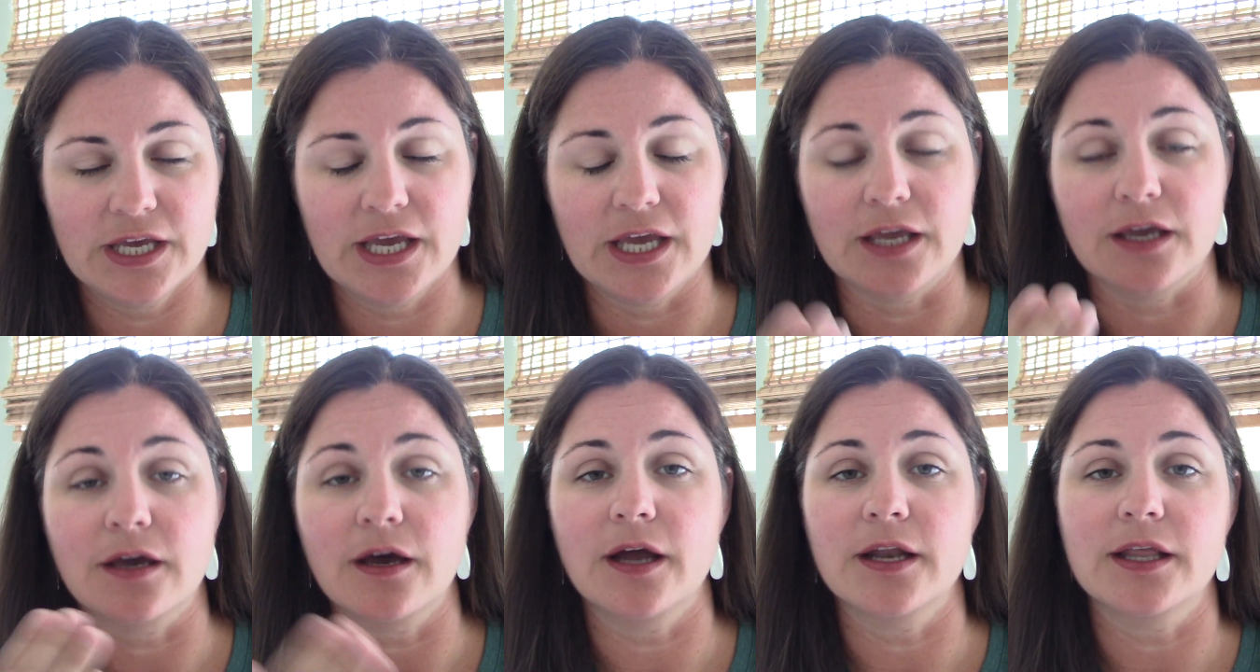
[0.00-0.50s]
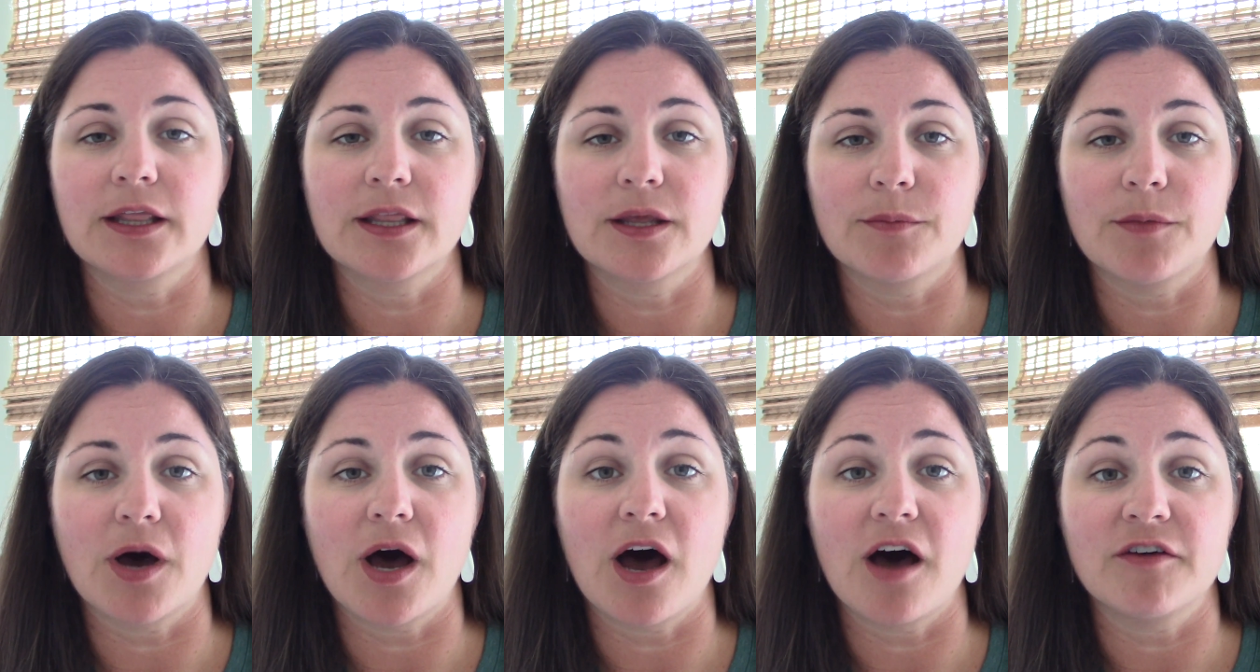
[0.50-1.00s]
and cutting
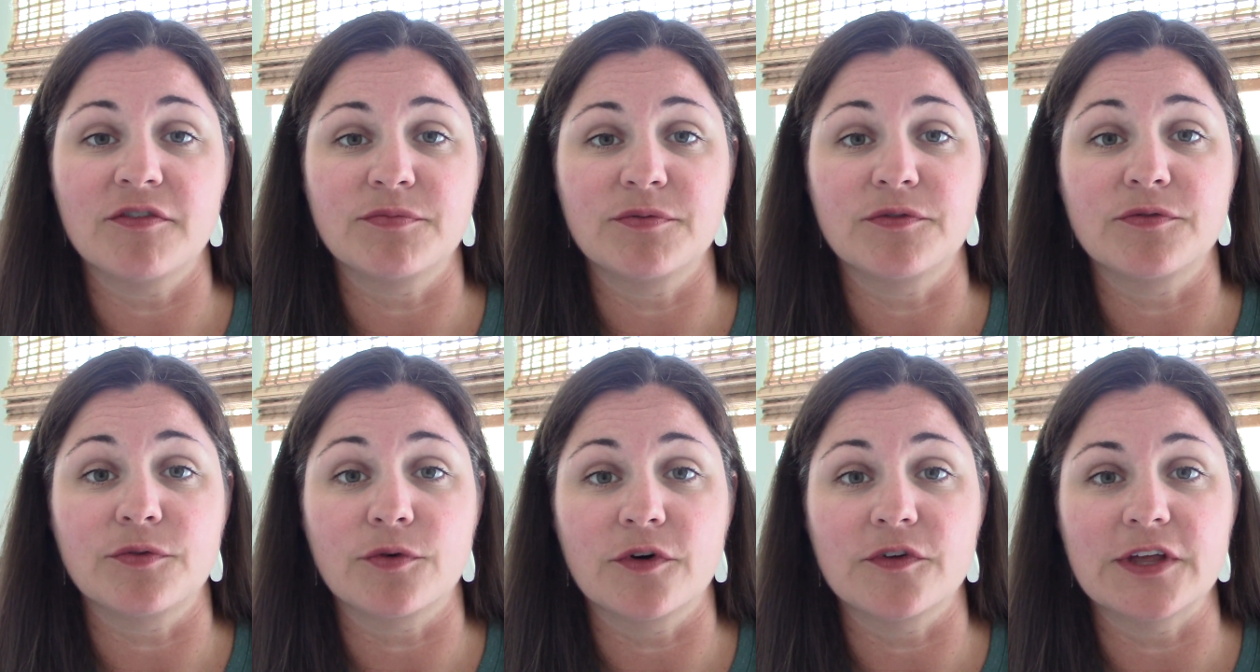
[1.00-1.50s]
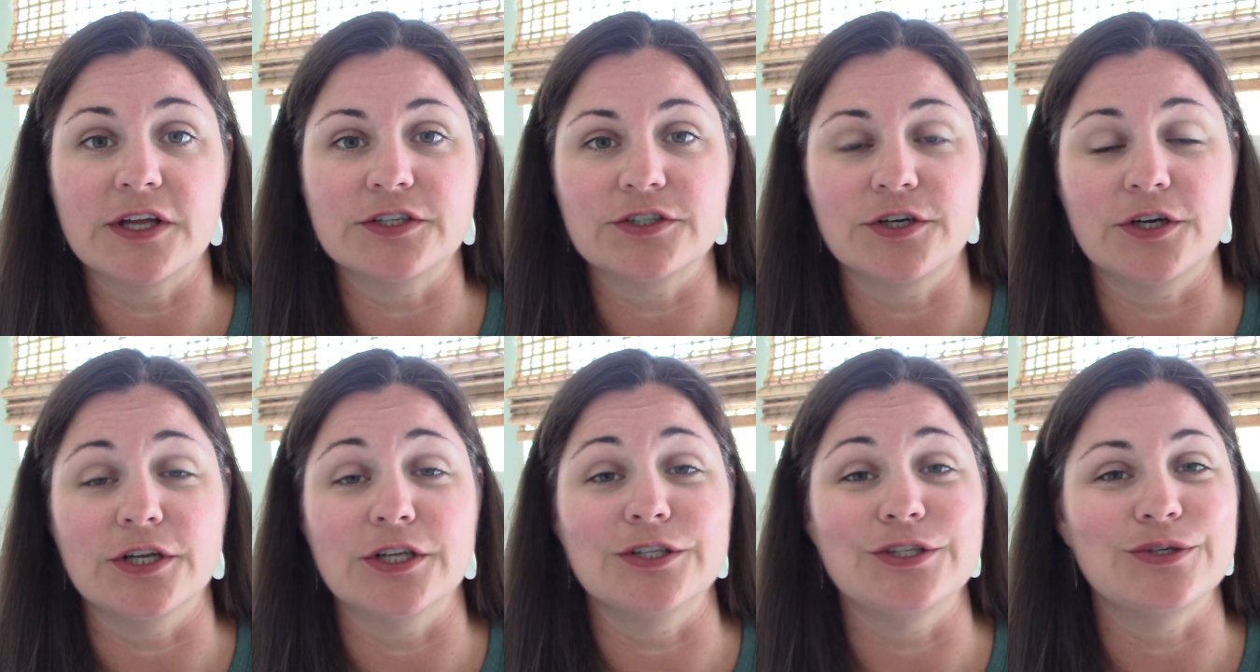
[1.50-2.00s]
them off before they
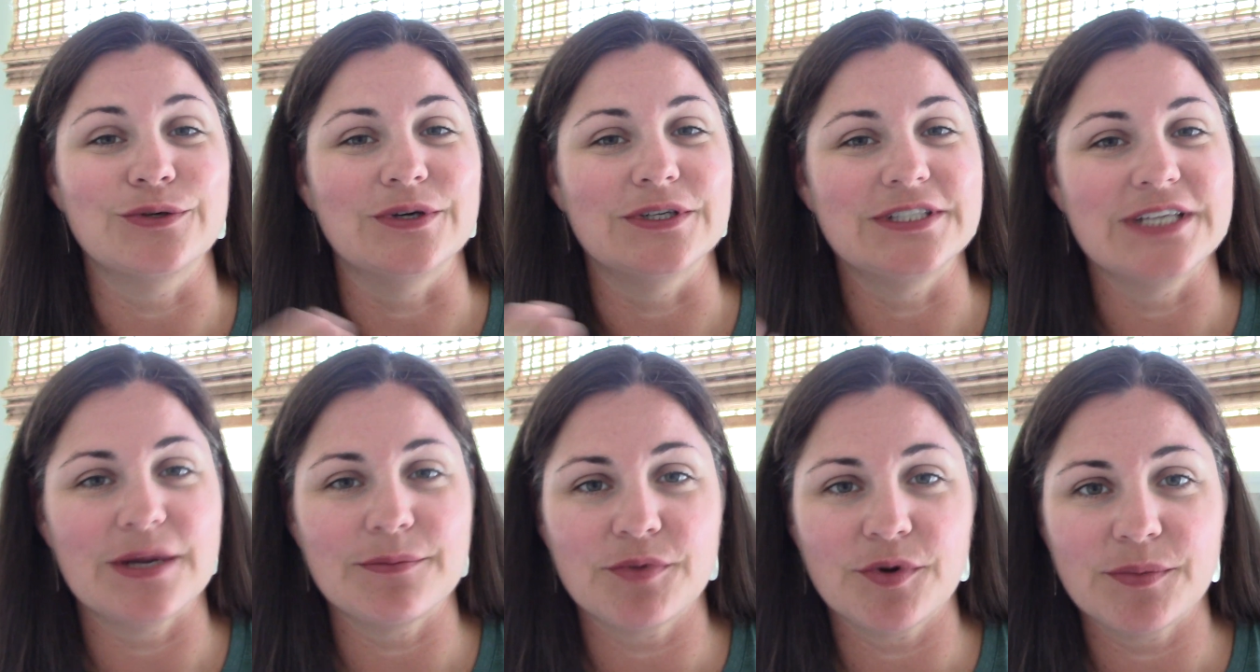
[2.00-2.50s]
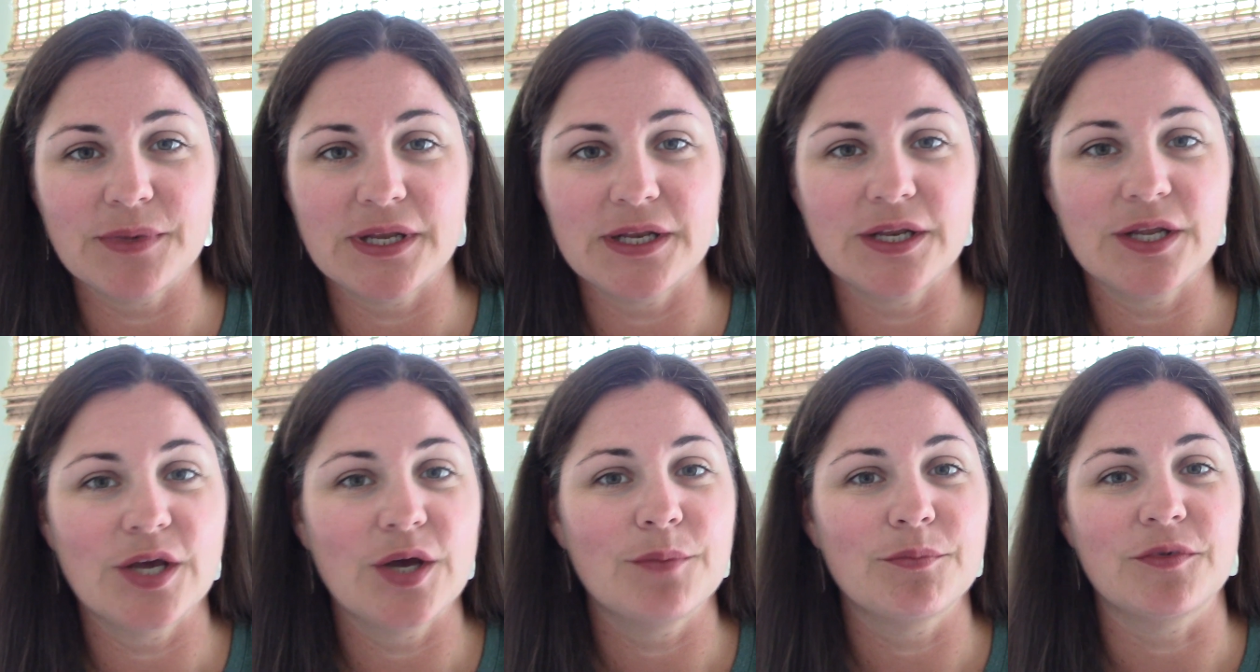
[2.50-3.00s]
turn into a temperament,